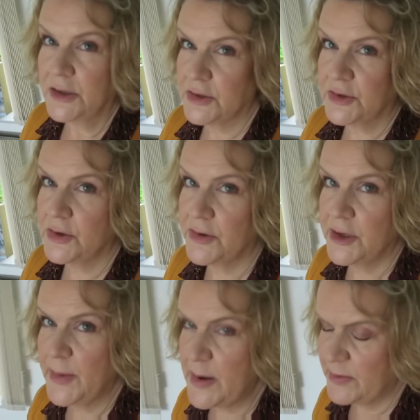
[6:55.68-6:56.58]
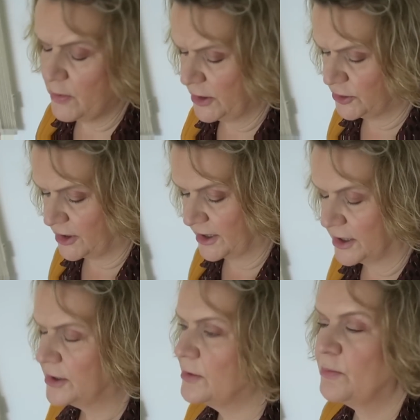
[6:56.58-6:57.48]
Just thought, you may be
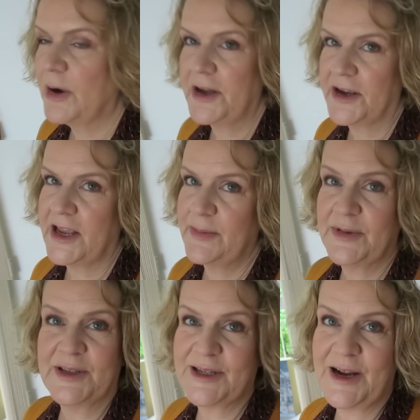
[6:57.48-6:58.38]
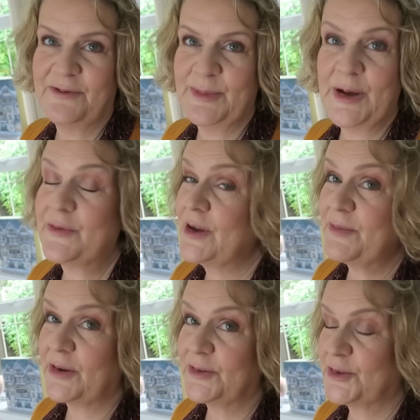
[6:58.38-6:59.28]
wondering why I keep the stain remover in
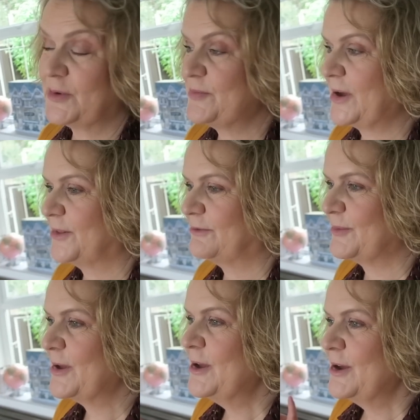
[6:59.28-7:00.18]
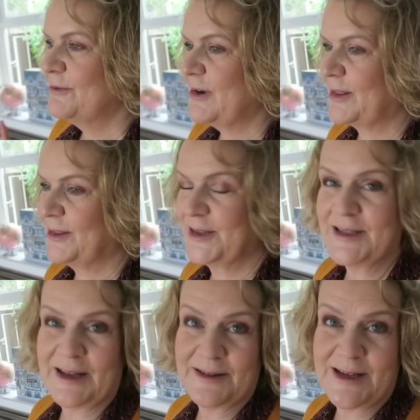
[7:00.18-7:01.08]
my ensuite bathroom rather than
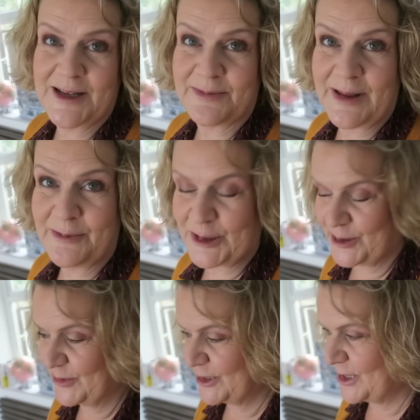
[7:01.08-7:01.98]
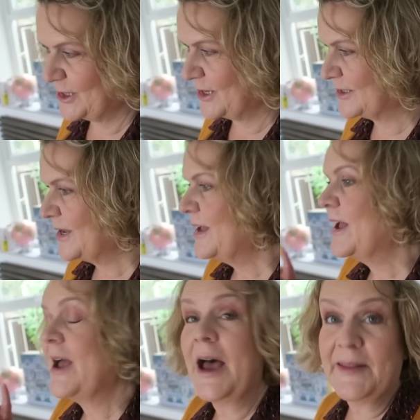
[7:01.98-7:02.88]
downstairs where the washing machine is.
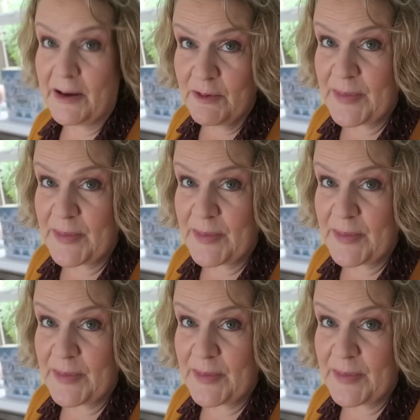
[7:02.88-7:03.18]
And that